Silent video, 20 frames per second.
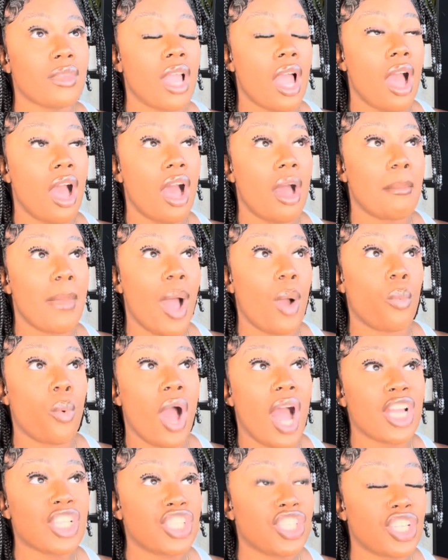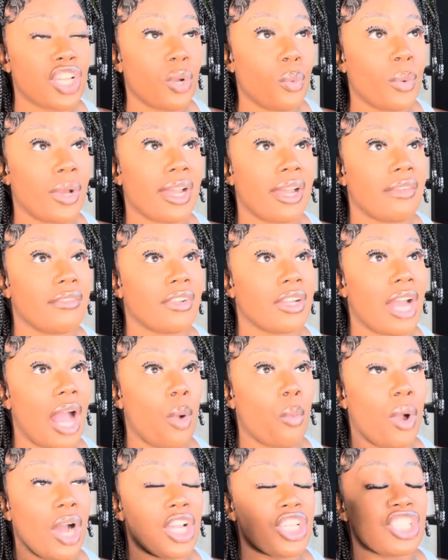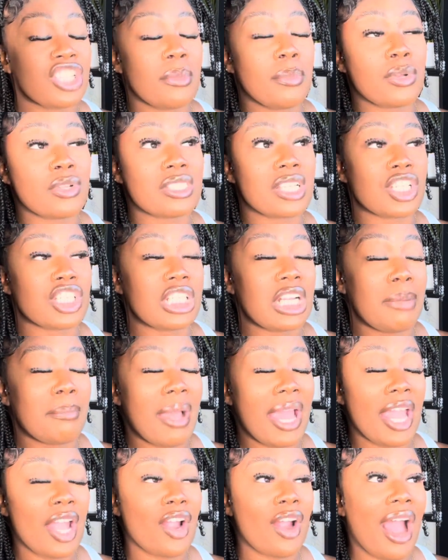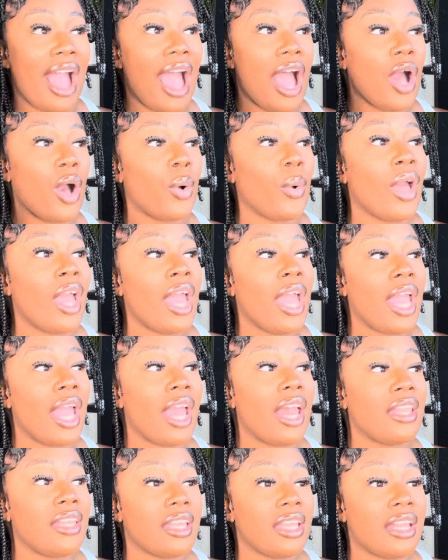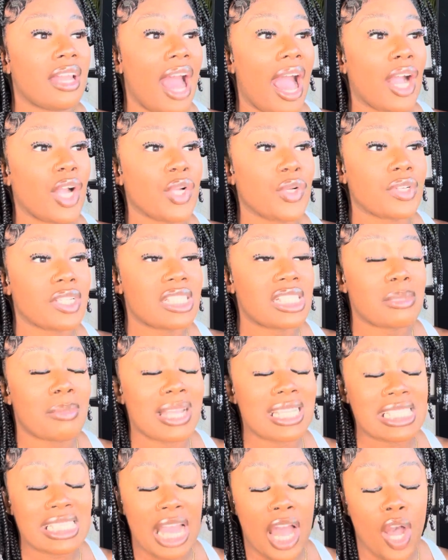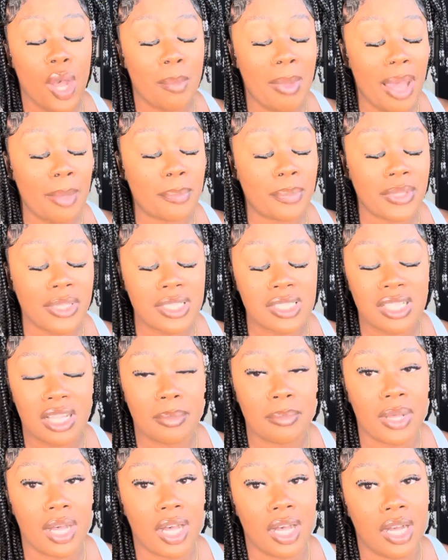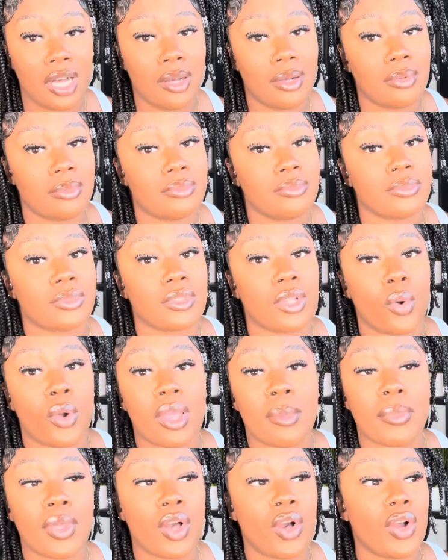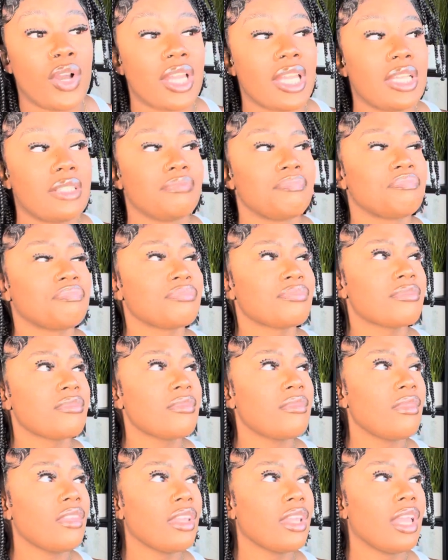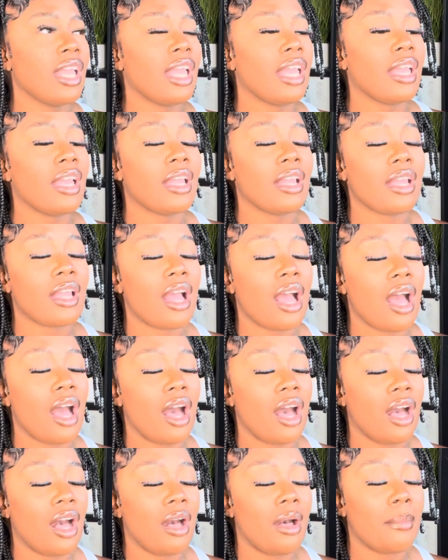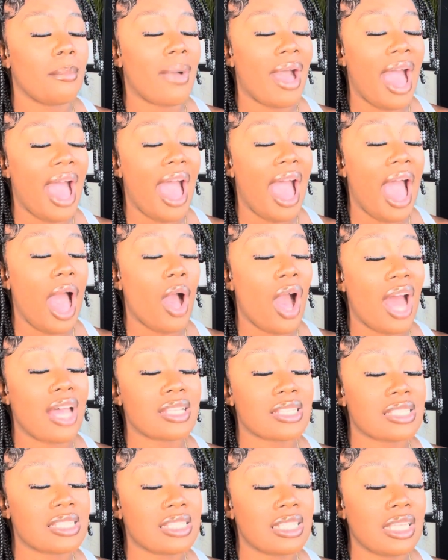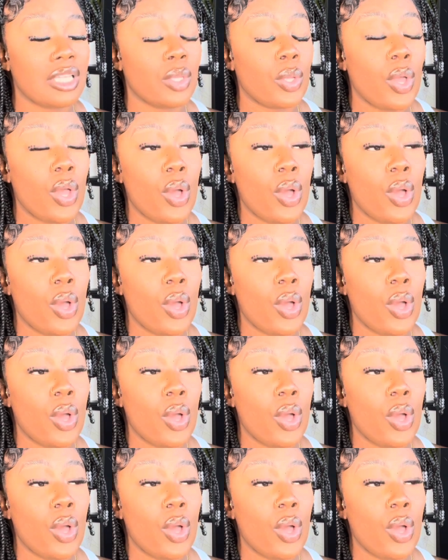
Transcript: I washed it or whatever. I washed the middle section of my hair out, and then I greased my scalp. I put some ointment on it, and I honestly